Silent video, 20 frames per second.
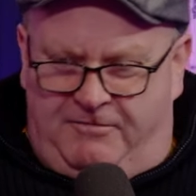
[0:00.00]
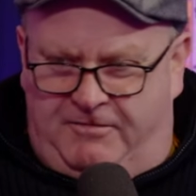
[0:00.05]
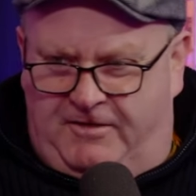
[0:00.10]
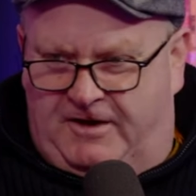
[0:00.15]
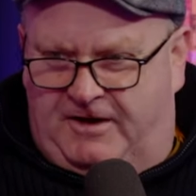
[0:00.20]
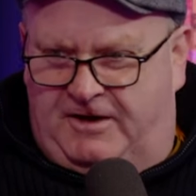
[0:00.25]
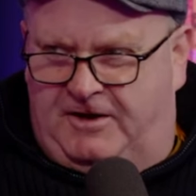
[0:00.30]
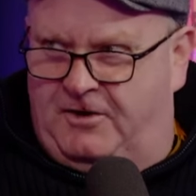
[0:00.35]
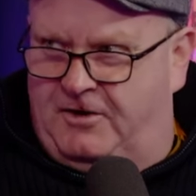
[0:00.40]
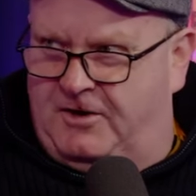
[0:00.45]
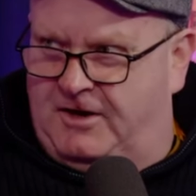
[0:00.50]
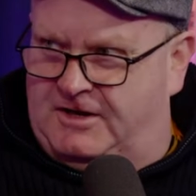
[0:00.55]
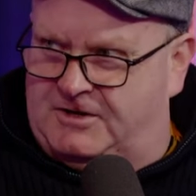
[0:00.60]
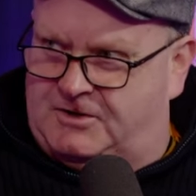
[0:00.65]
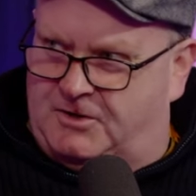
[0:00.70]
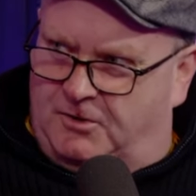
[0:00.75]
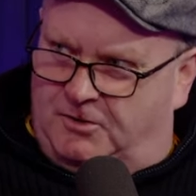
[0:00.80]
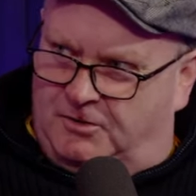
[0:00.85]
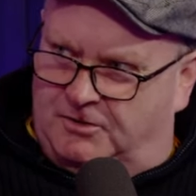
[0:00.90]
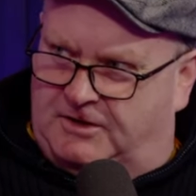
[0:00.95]
forgot
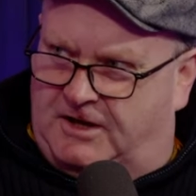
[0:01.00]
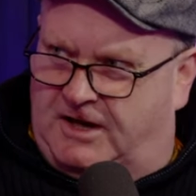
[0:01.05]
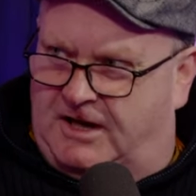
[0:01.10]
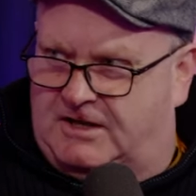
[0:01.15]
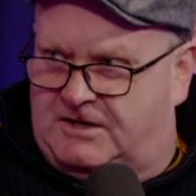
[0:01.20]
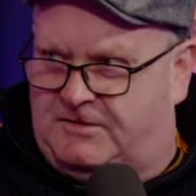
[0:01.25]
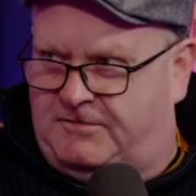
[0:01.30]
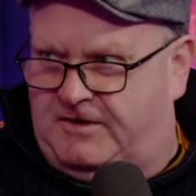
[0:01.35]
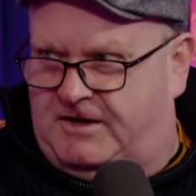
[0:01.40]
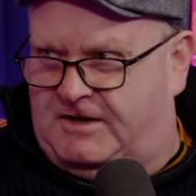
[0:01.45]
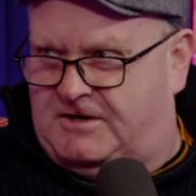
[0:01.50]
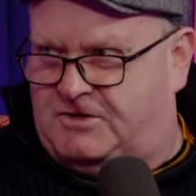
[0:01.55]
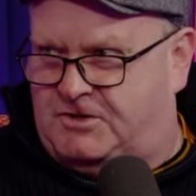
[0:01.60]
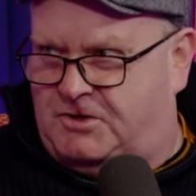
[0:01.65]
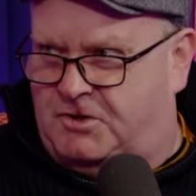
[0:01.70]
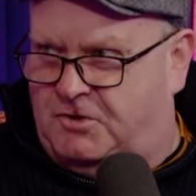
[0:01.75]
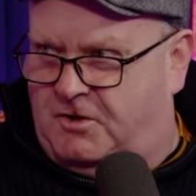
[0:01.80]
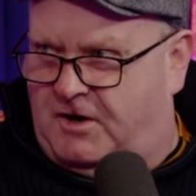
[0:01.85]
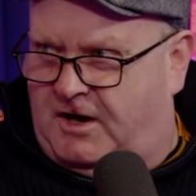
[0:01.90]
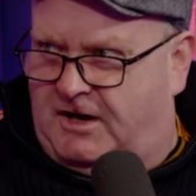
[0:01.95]
his old arse for his
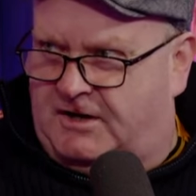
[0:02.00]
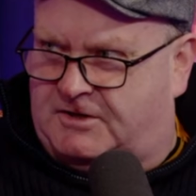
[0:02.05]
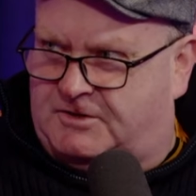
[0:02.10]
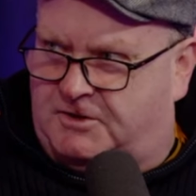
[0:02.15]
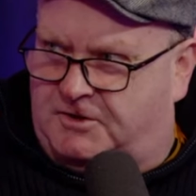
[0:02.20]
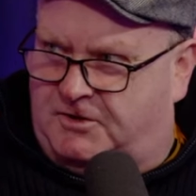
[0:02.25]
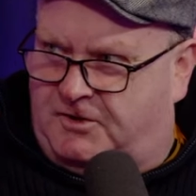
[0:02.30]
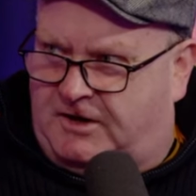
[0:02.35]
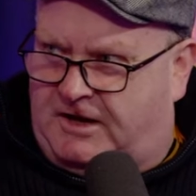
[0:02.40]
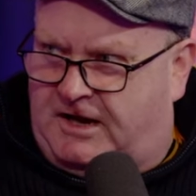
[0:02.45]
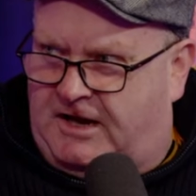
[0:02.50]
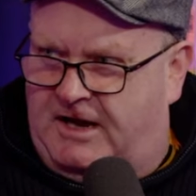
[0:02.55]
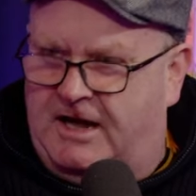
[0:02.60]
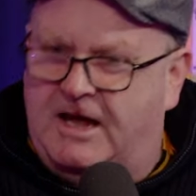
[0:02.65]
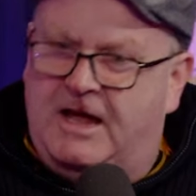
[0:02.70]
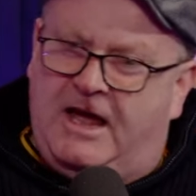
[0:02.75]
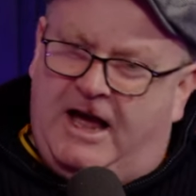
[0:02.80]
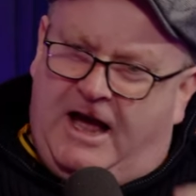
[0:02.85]
new arse and all that.